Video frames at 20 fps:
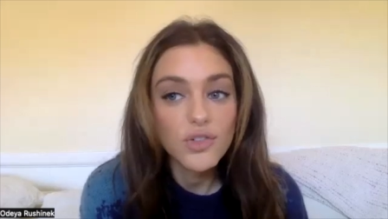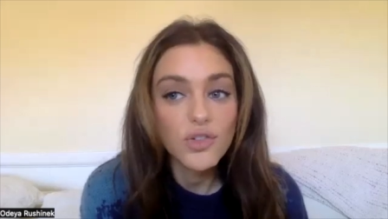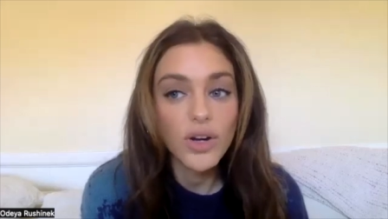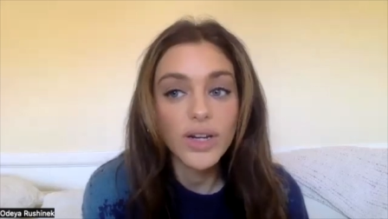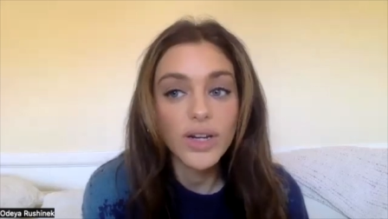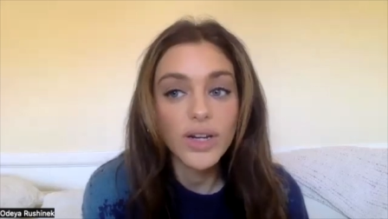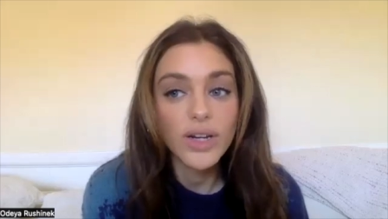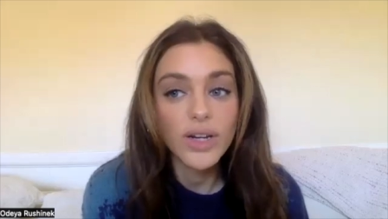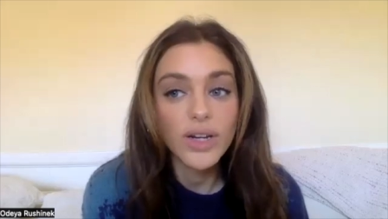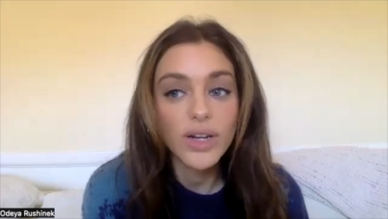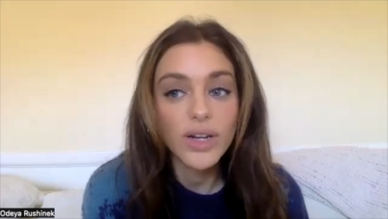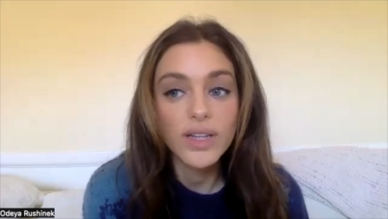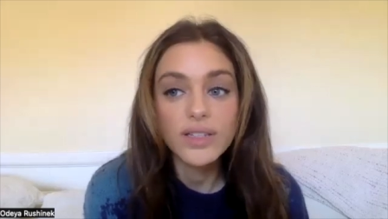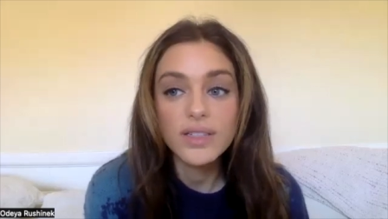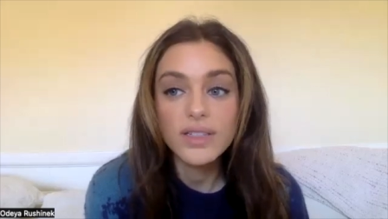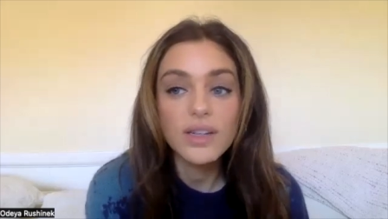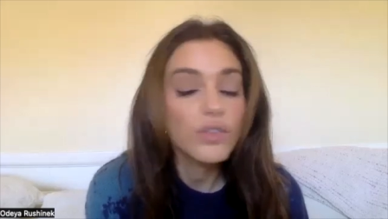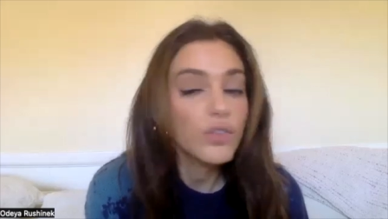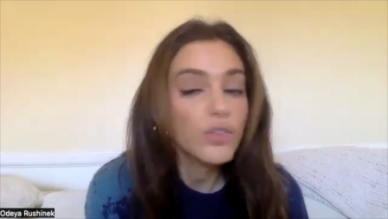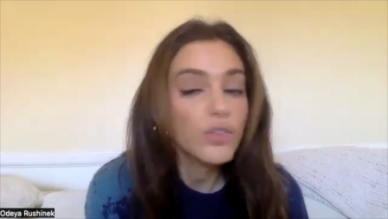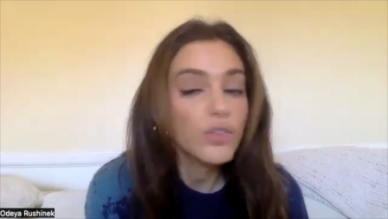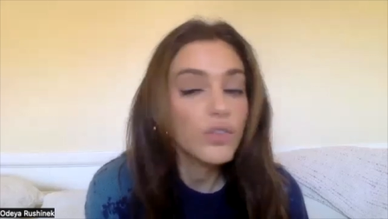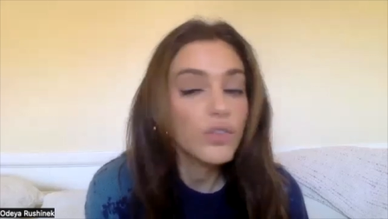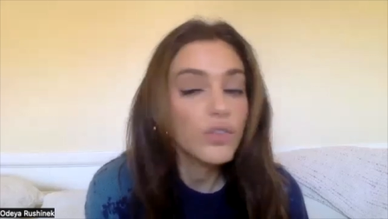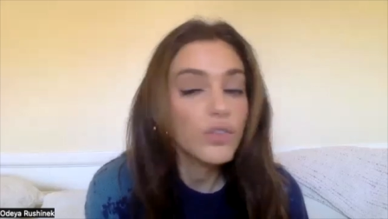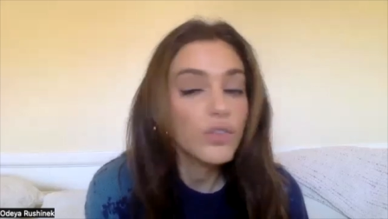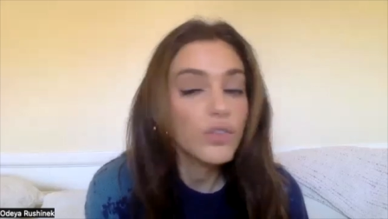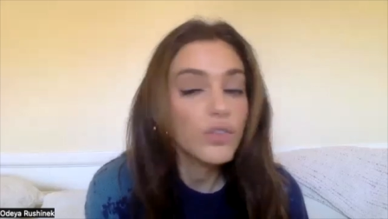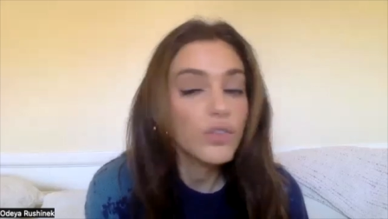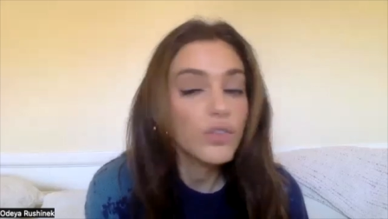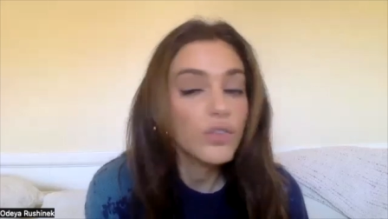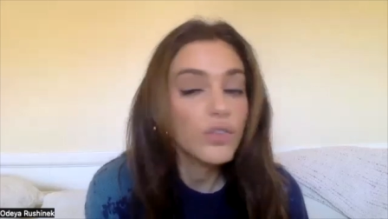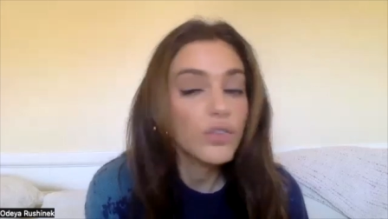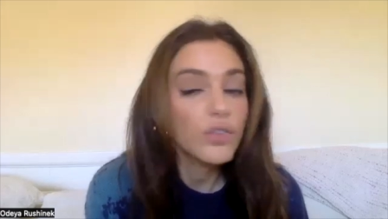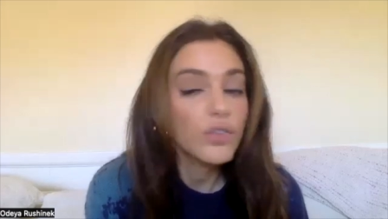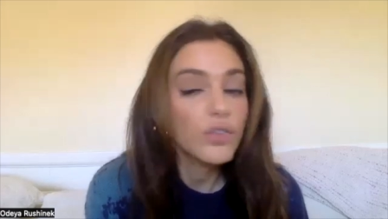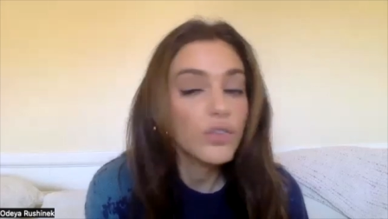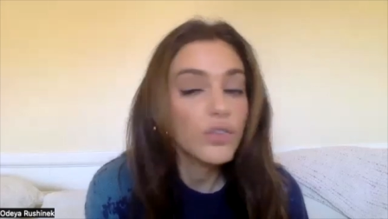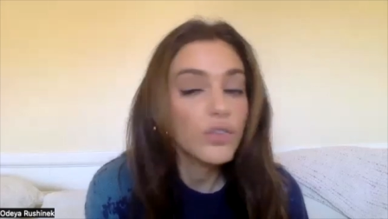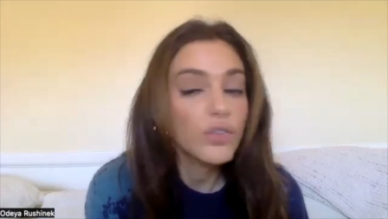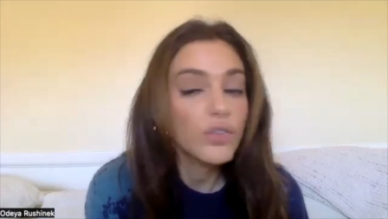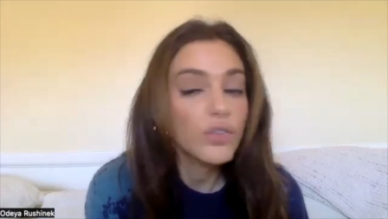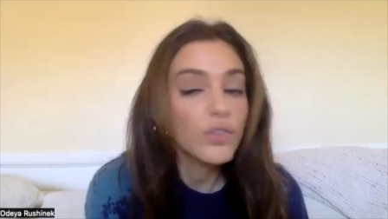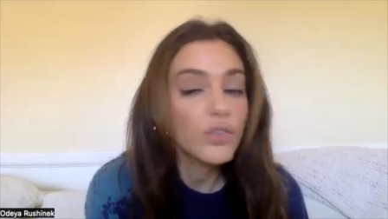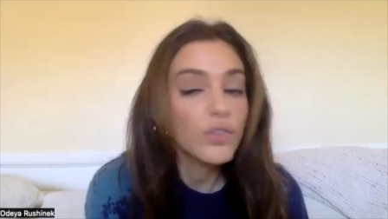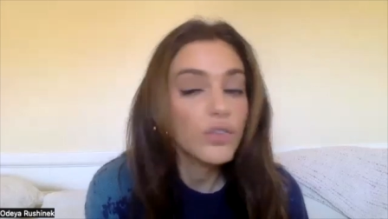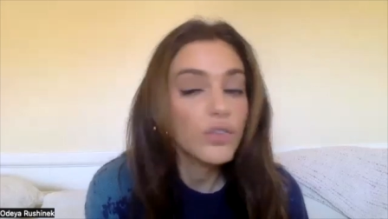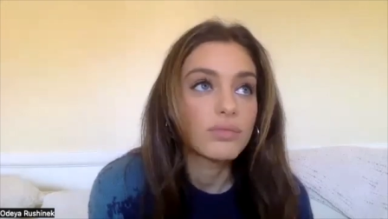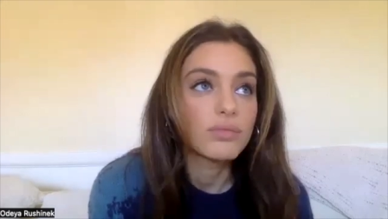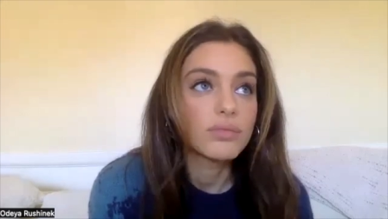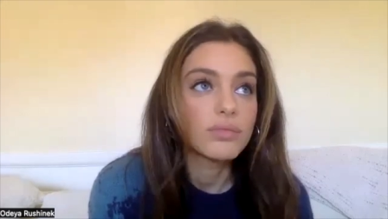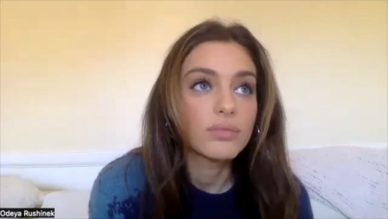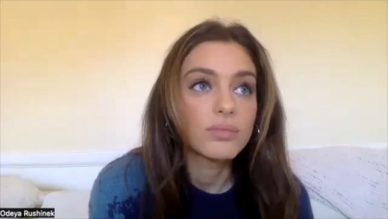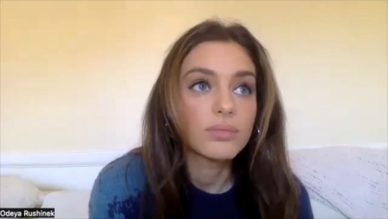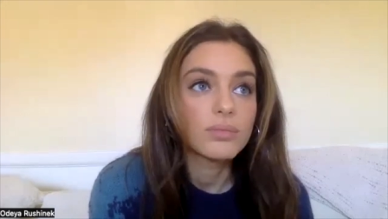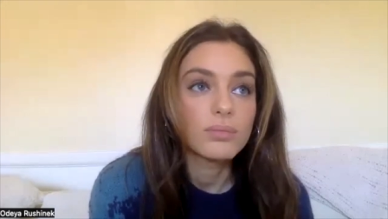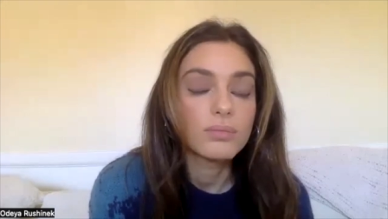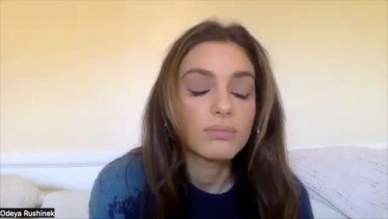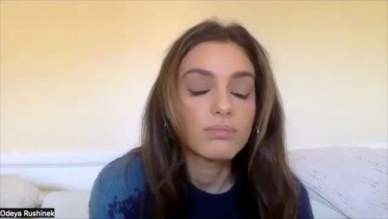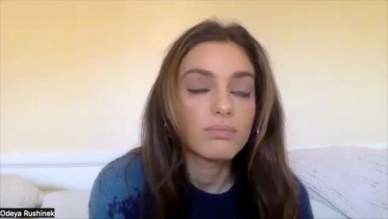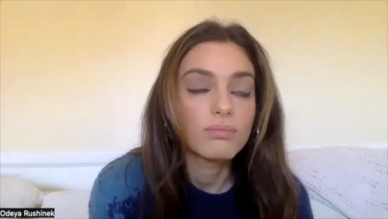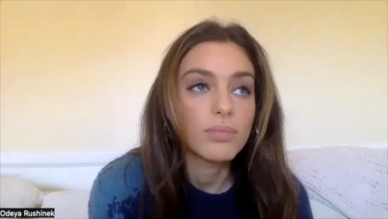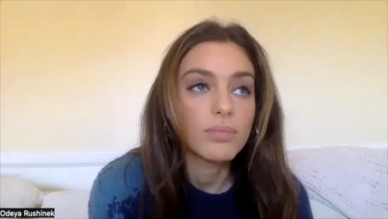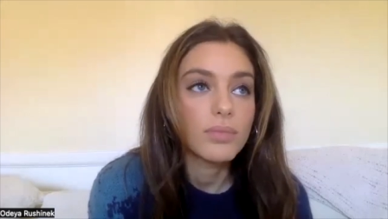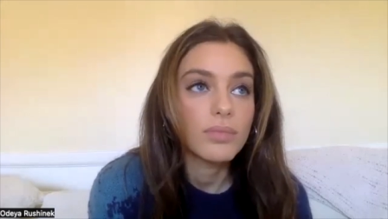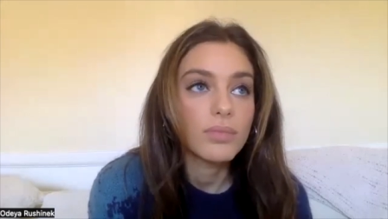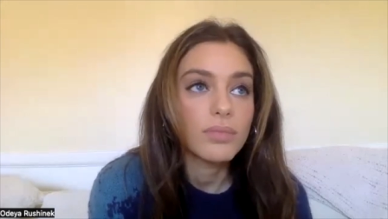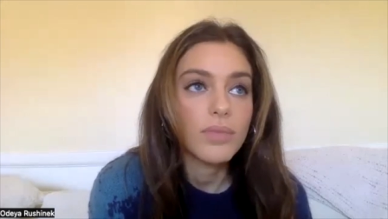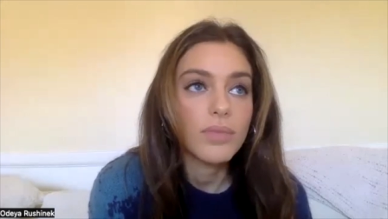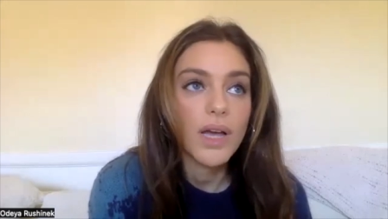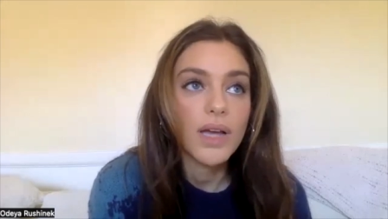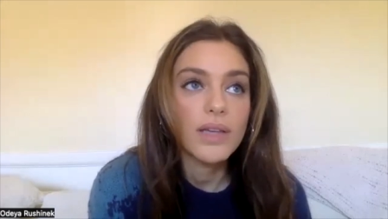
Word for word: The strike is difficult, and you know, I